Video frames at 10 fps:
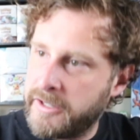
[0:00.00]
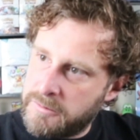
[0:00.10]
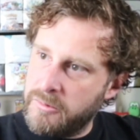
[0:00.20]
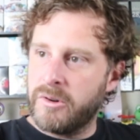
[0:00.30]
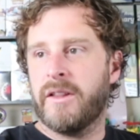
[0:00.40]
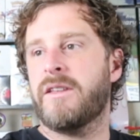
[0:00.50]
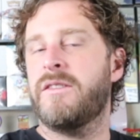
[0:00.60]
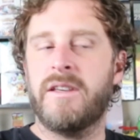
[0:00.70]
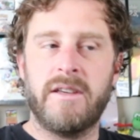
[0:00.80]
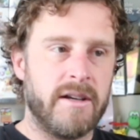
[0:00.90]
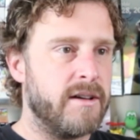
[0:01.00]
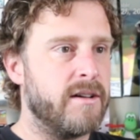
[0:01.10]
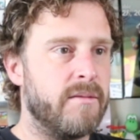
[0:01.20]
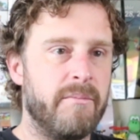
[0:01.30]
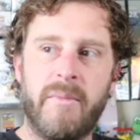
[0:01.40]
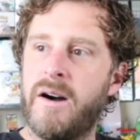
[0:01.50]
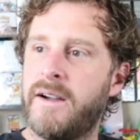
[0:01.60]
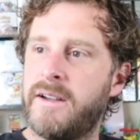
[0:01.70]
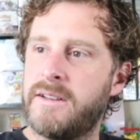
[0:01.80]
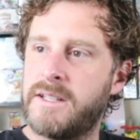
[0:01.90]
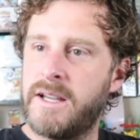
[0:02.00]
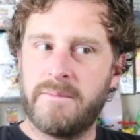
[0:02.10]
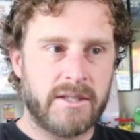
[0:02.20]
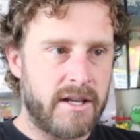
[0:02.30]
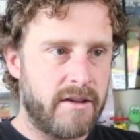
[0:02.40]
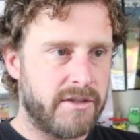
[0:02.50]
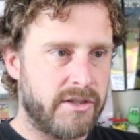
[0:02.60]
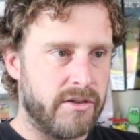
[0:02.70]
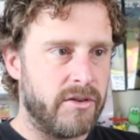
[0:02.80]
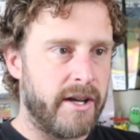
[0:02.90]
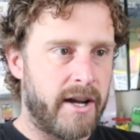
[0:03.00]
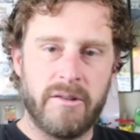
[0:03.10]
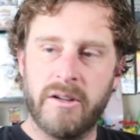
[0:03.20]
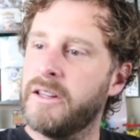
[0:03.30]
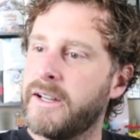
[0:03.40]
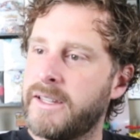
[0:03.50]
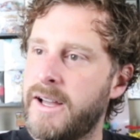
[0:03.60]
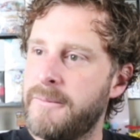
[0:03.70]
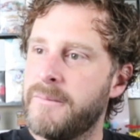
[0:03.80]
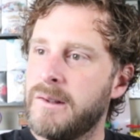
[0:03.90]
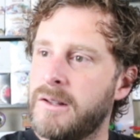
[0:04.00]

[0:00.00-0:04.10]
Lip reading: It's more like the manga type stuff. So like, I really like that.